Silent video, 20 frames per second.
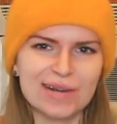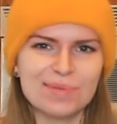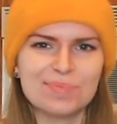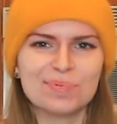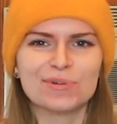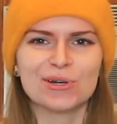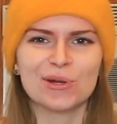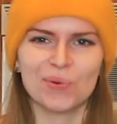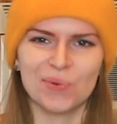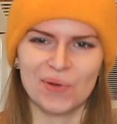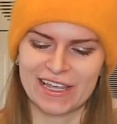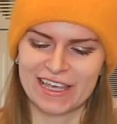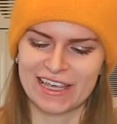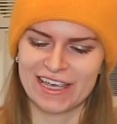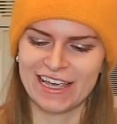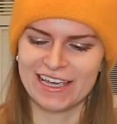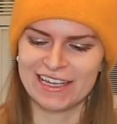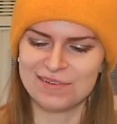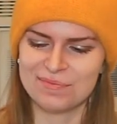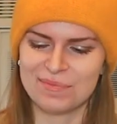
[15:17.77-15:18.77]
to put a wig
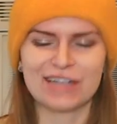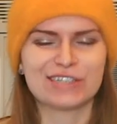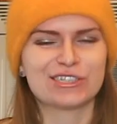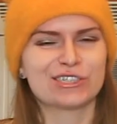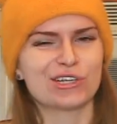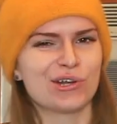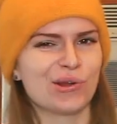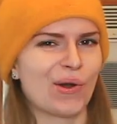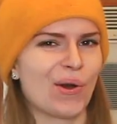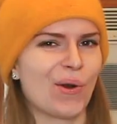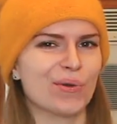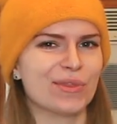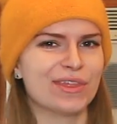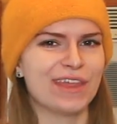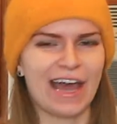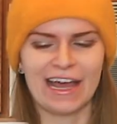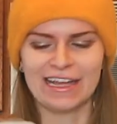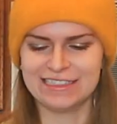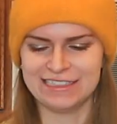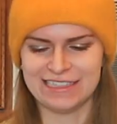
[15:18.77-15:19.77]
in, make sure you hold
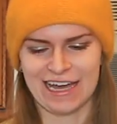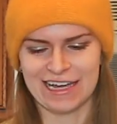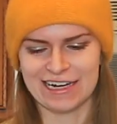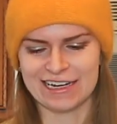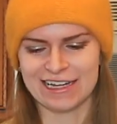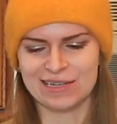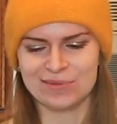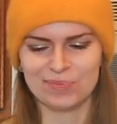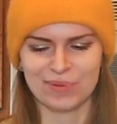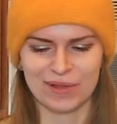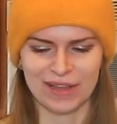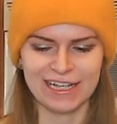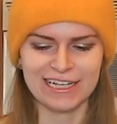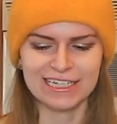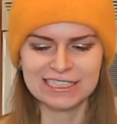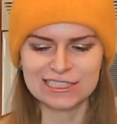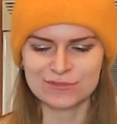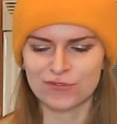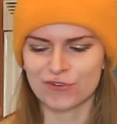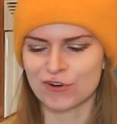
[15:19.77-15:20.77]
that daddy in
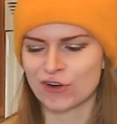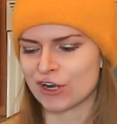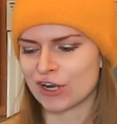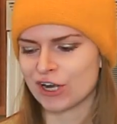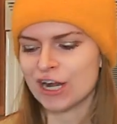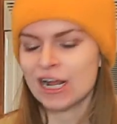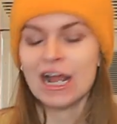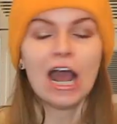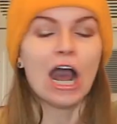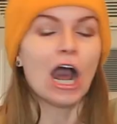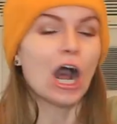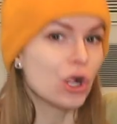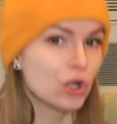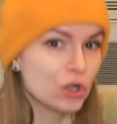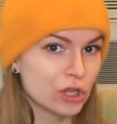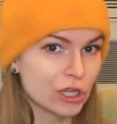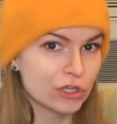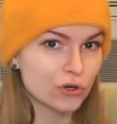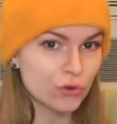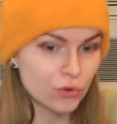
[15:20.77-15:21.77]
place for a
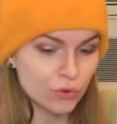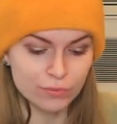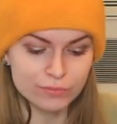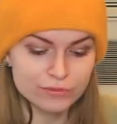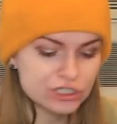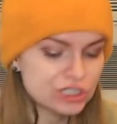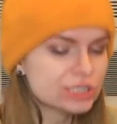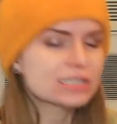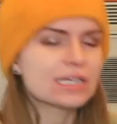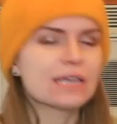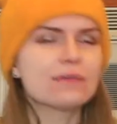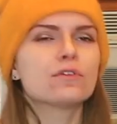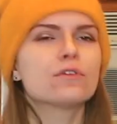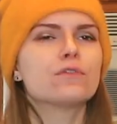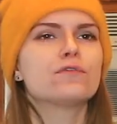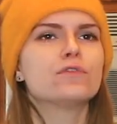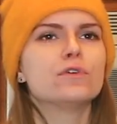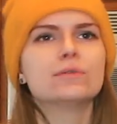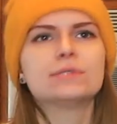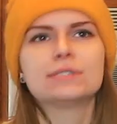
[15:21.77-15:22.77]
little, just even a
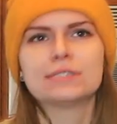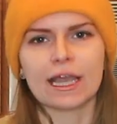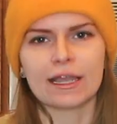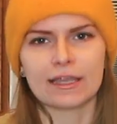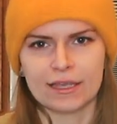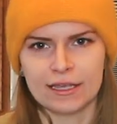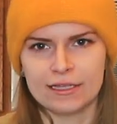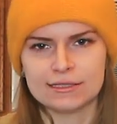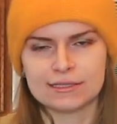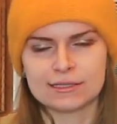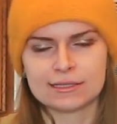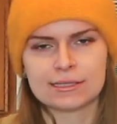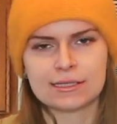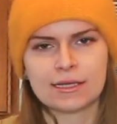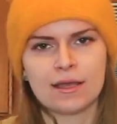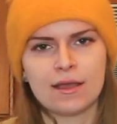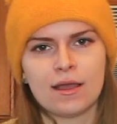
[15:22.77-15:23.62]
few seconds,